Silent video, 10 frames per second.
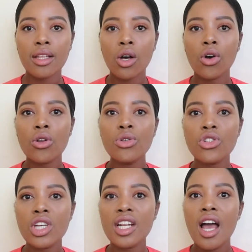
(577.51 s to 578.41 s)
The
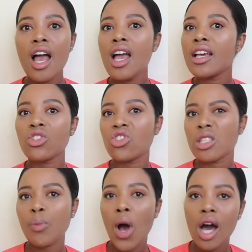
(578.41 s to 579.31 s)
conclusion is
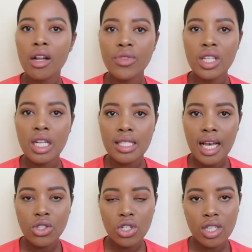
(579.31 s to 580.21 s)
just part of the
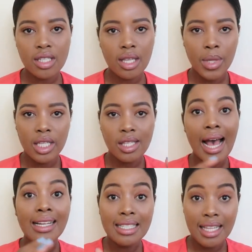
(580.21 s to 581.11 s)
discussion. It's
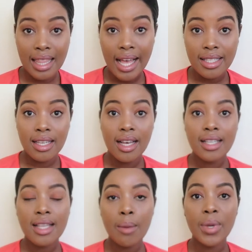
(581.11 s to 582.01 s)
under that
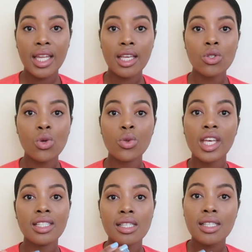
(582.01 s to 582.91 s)
subheading. So
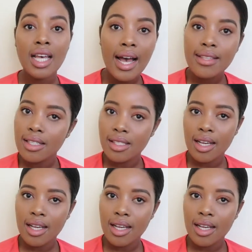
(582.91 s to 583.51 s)
they discuss,